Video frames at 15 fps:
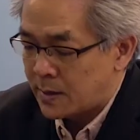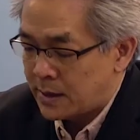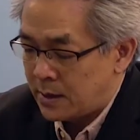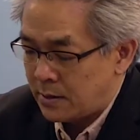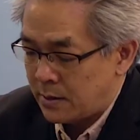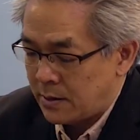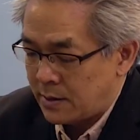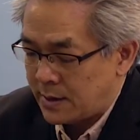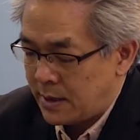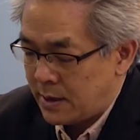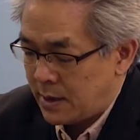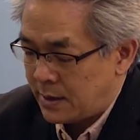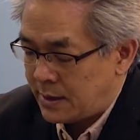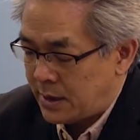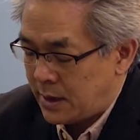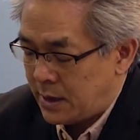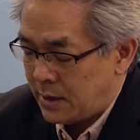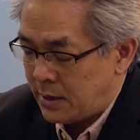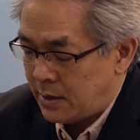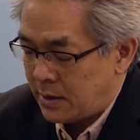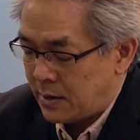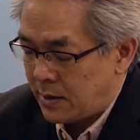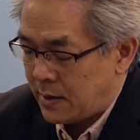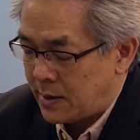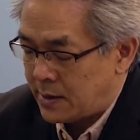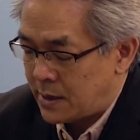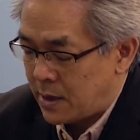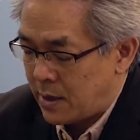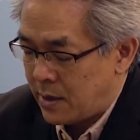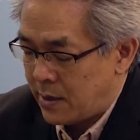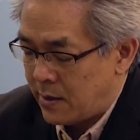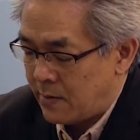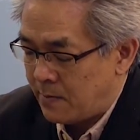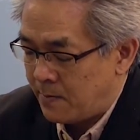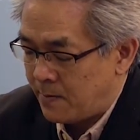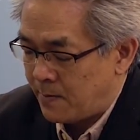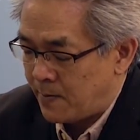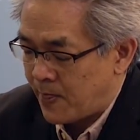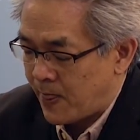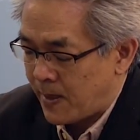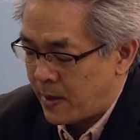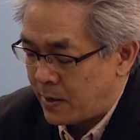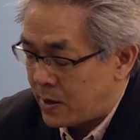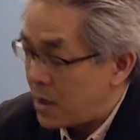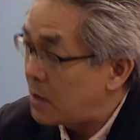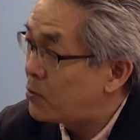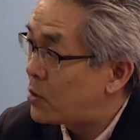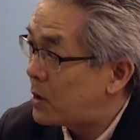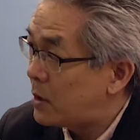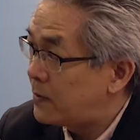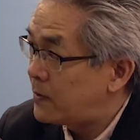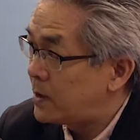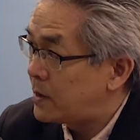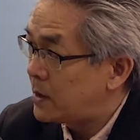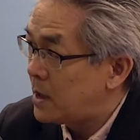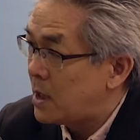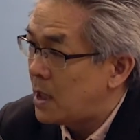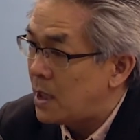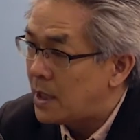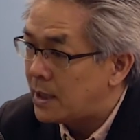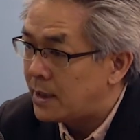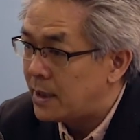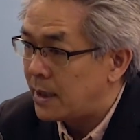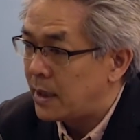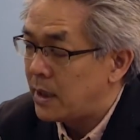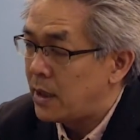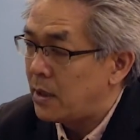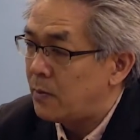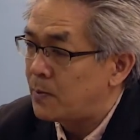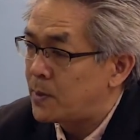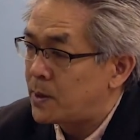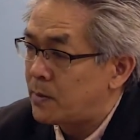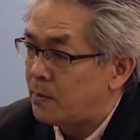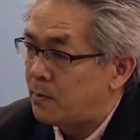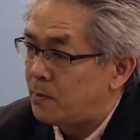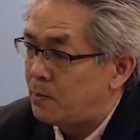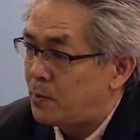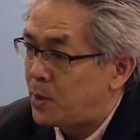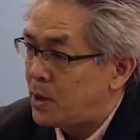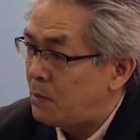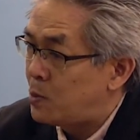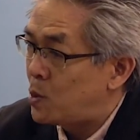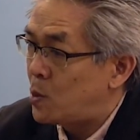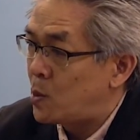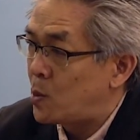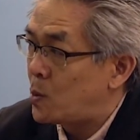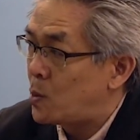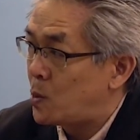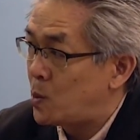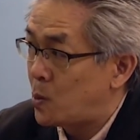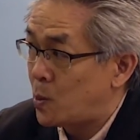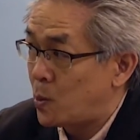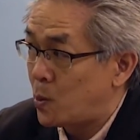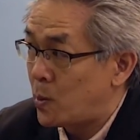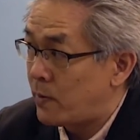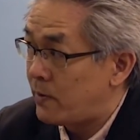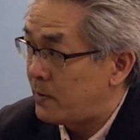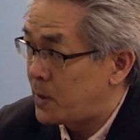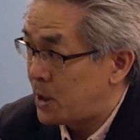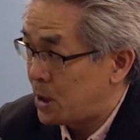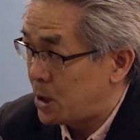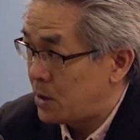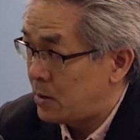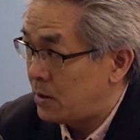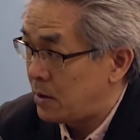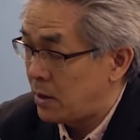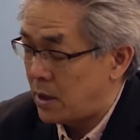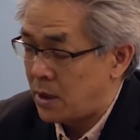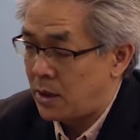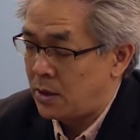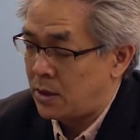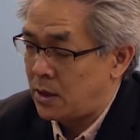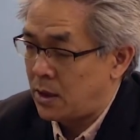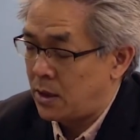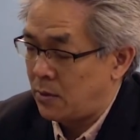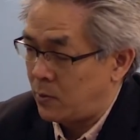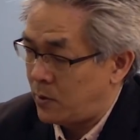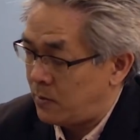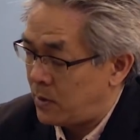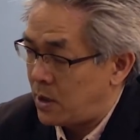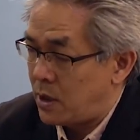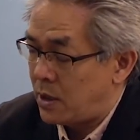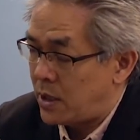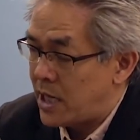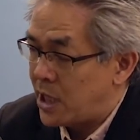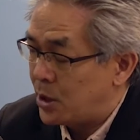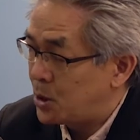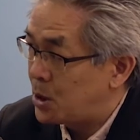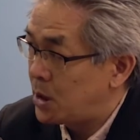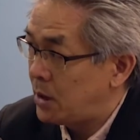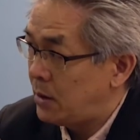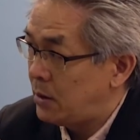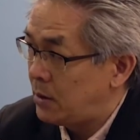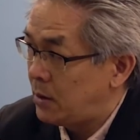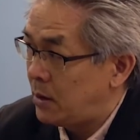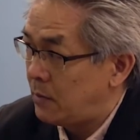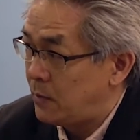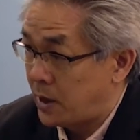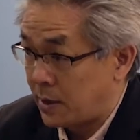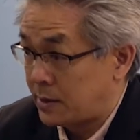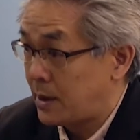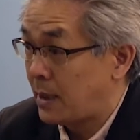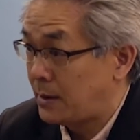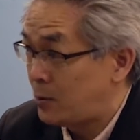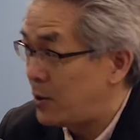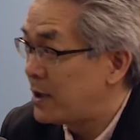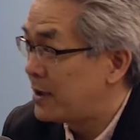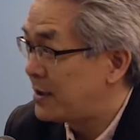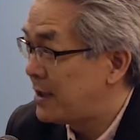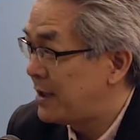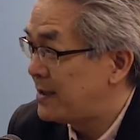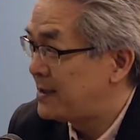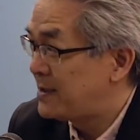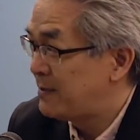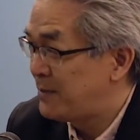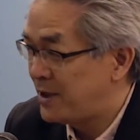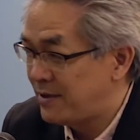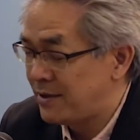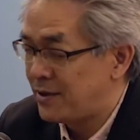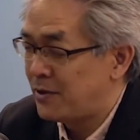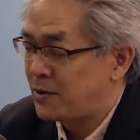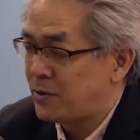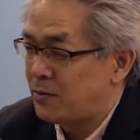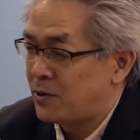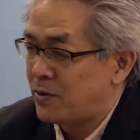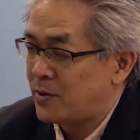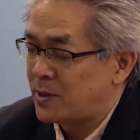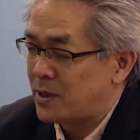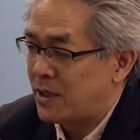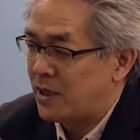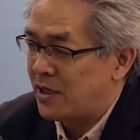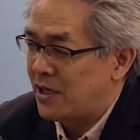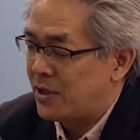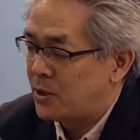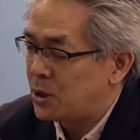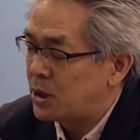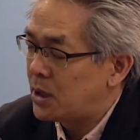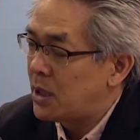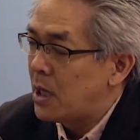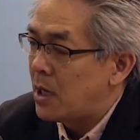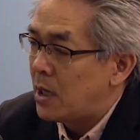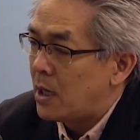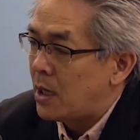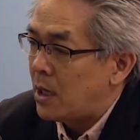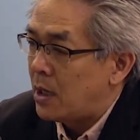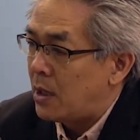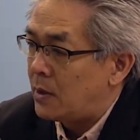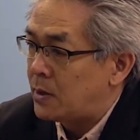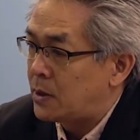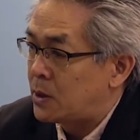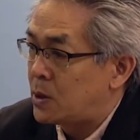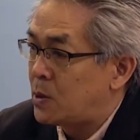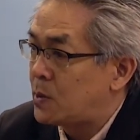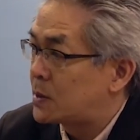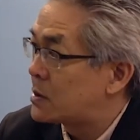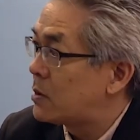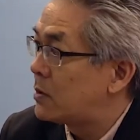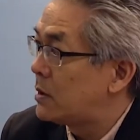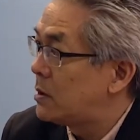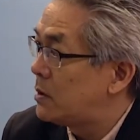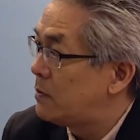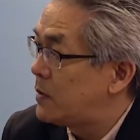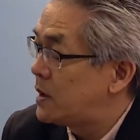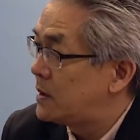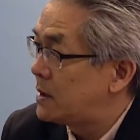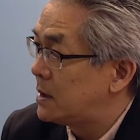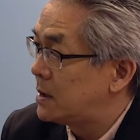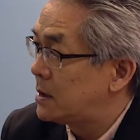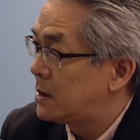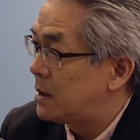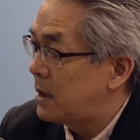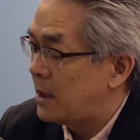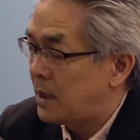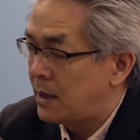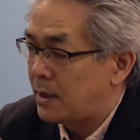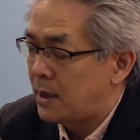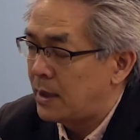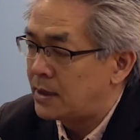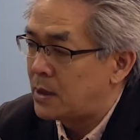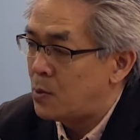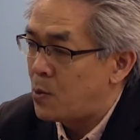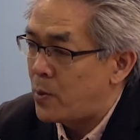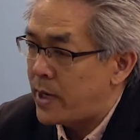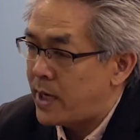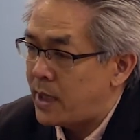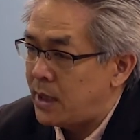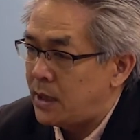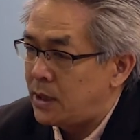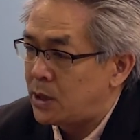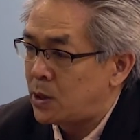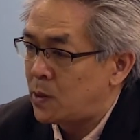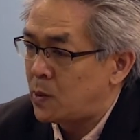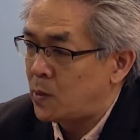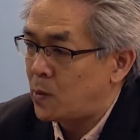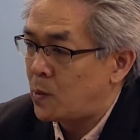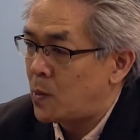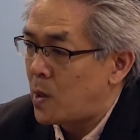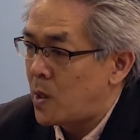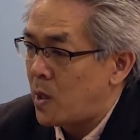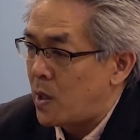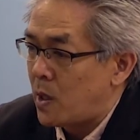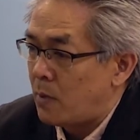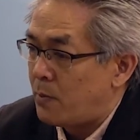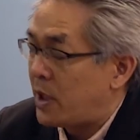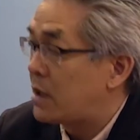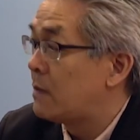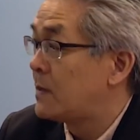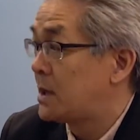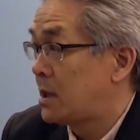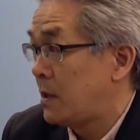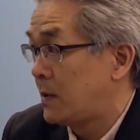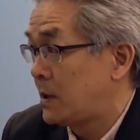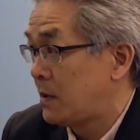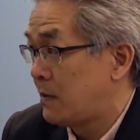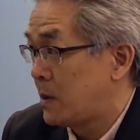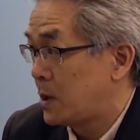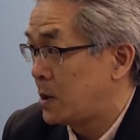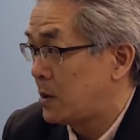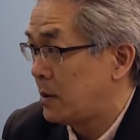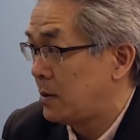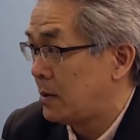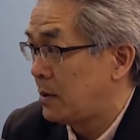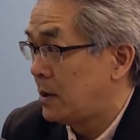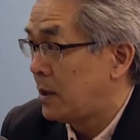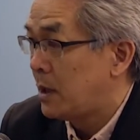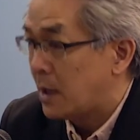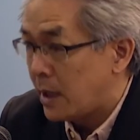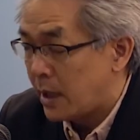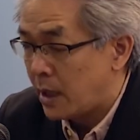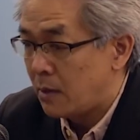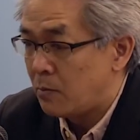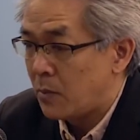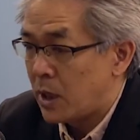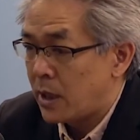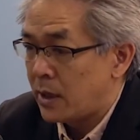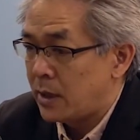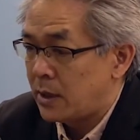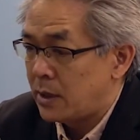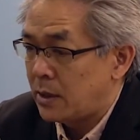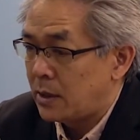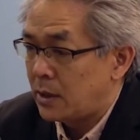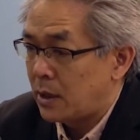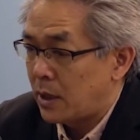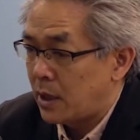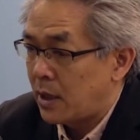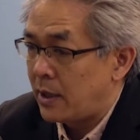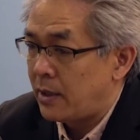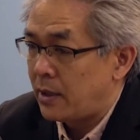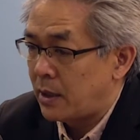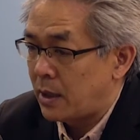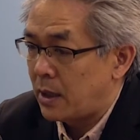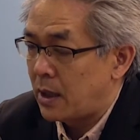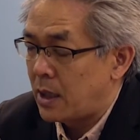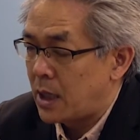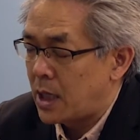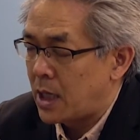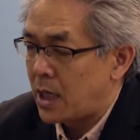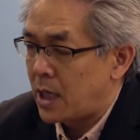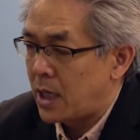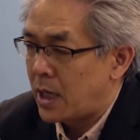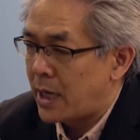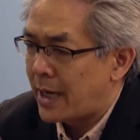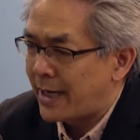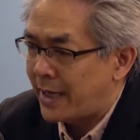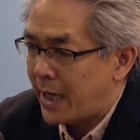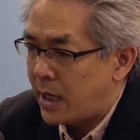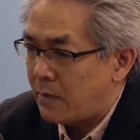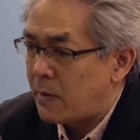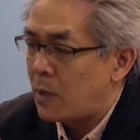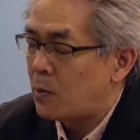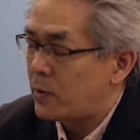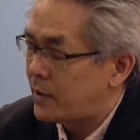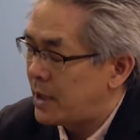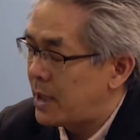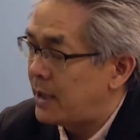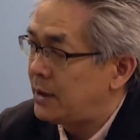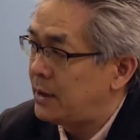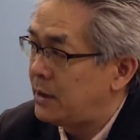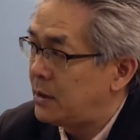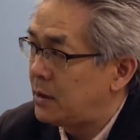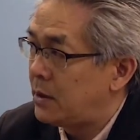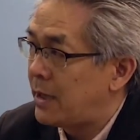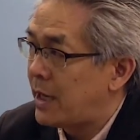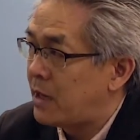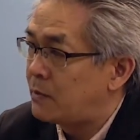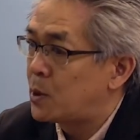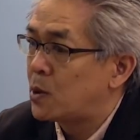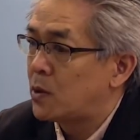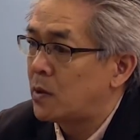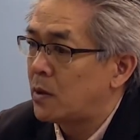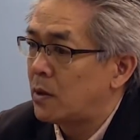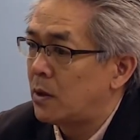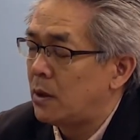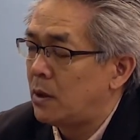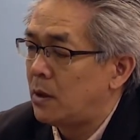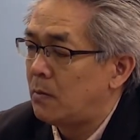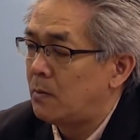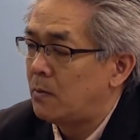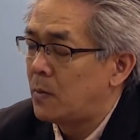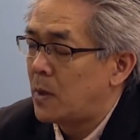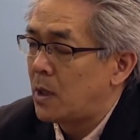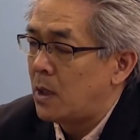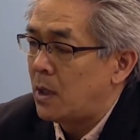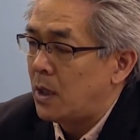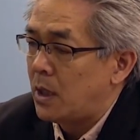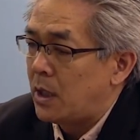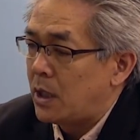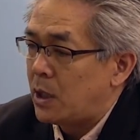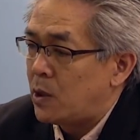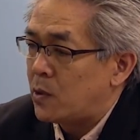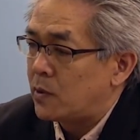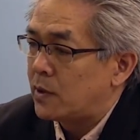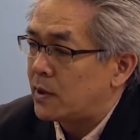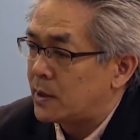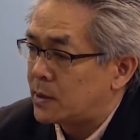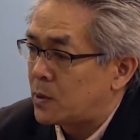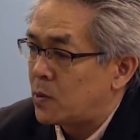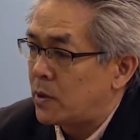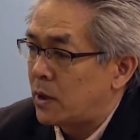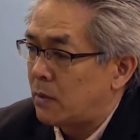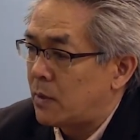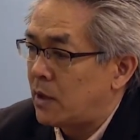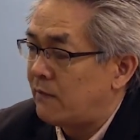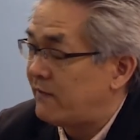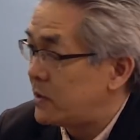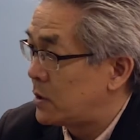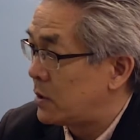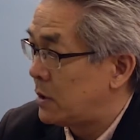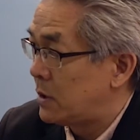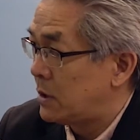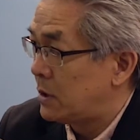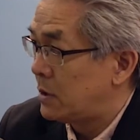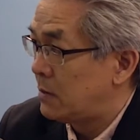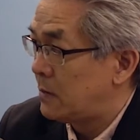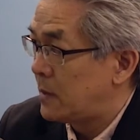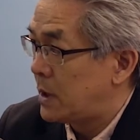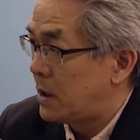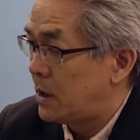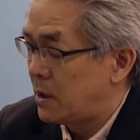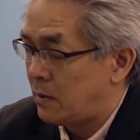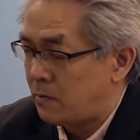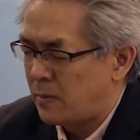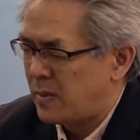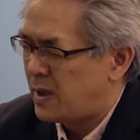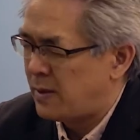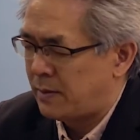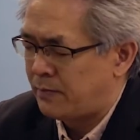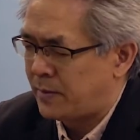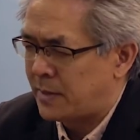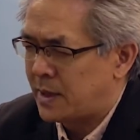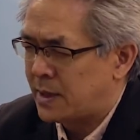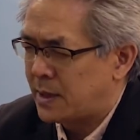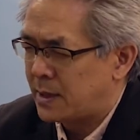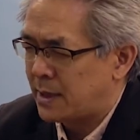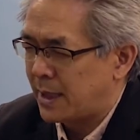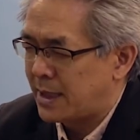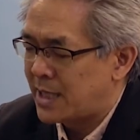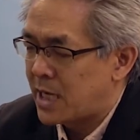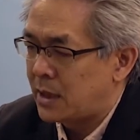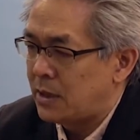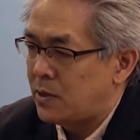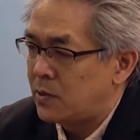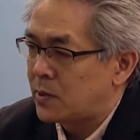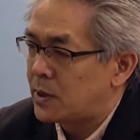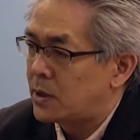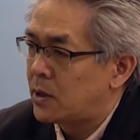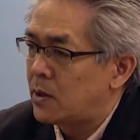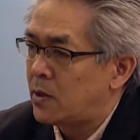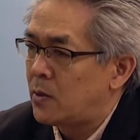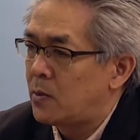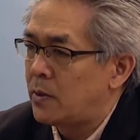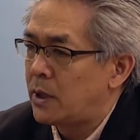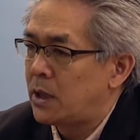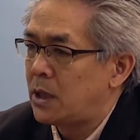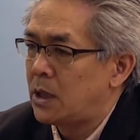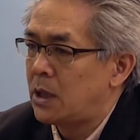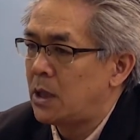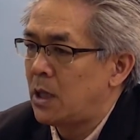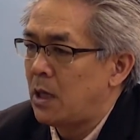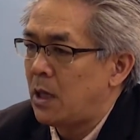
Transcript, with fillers: uh, CIC uh, is um, a nonprofit that helps people with a vision and uh, with a lot of energy, because that's what it takes to be an entrepreneur is a lot of energy, uh, to start their own business. And it's a way to become self-sufficient. And my, I, I came up with the idea after um, hearing the story about Vinegar Hill um, this is like 10 years ago when